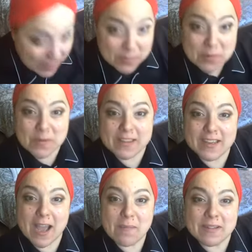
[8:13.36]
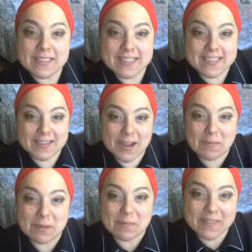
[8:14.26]
read the comments as they're
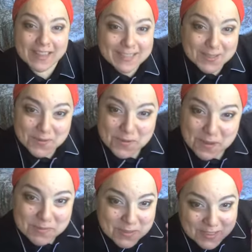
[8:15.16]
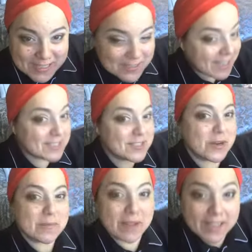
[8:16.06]
coming, but that's so cool. I'm so glad you guys
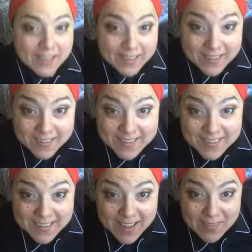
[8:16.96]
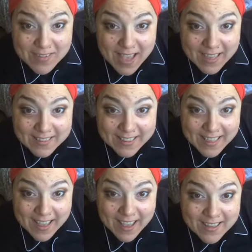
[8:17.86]
joined me. I have Natalie
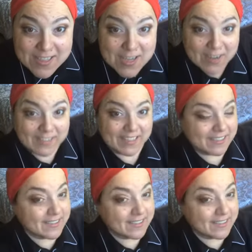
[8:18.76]
and Geraldine.